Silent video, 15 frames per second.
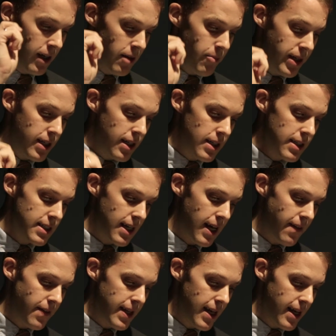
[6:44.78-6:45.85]
Because
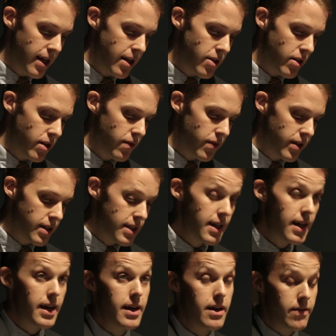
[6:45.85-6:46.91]
at the end of the
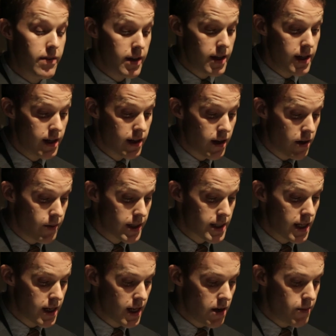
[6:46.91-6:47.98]
day, the economic
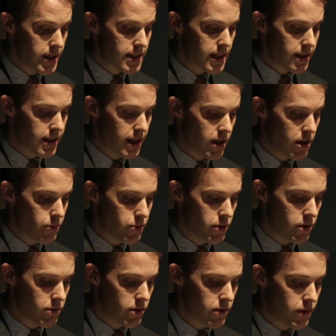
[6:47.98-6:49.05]
dynamics at the
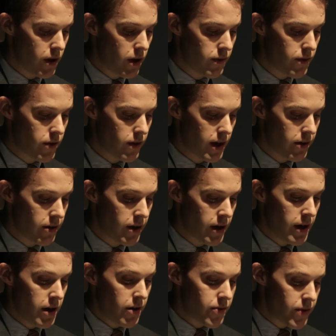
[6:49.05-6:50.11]
airport revolve around
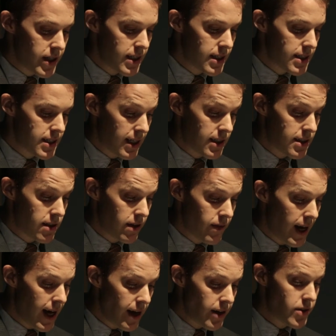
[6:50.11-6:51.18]
three sets of
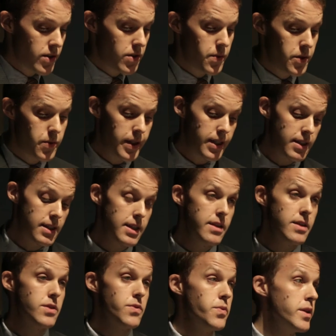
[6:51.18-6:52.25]
actors, which we can see in this